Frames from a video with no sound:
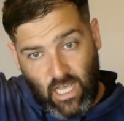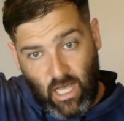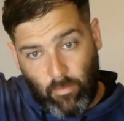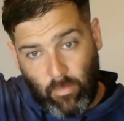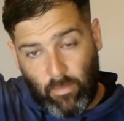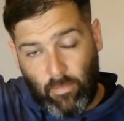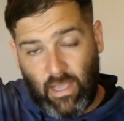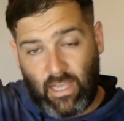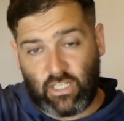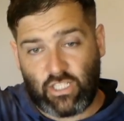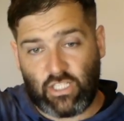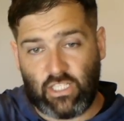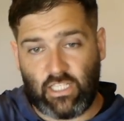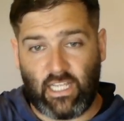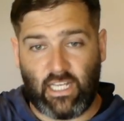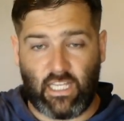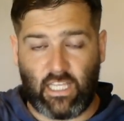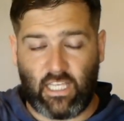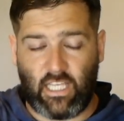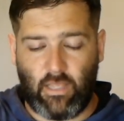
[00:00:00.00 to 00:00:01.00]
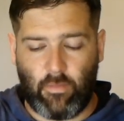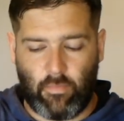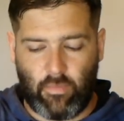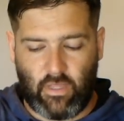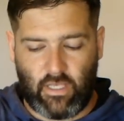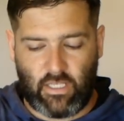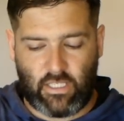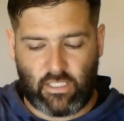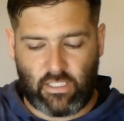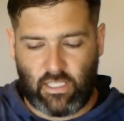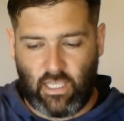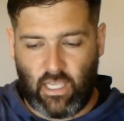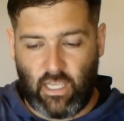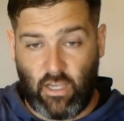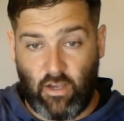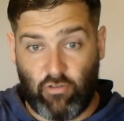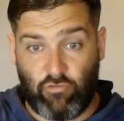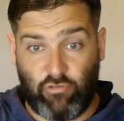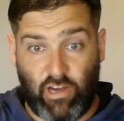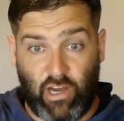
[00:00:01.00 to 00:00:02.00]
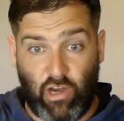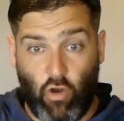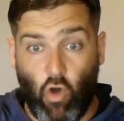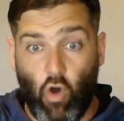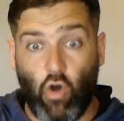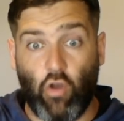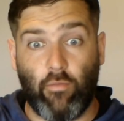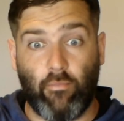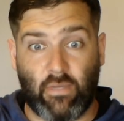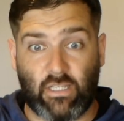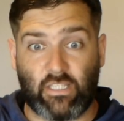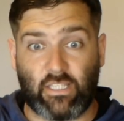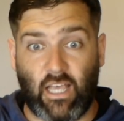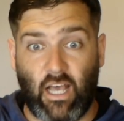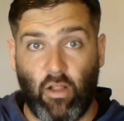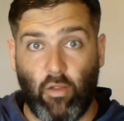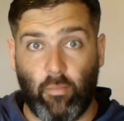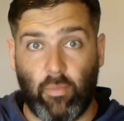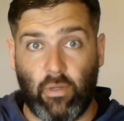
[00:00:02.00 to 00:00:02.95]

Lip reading: I'm actually going to keep this hair dryer on my scalp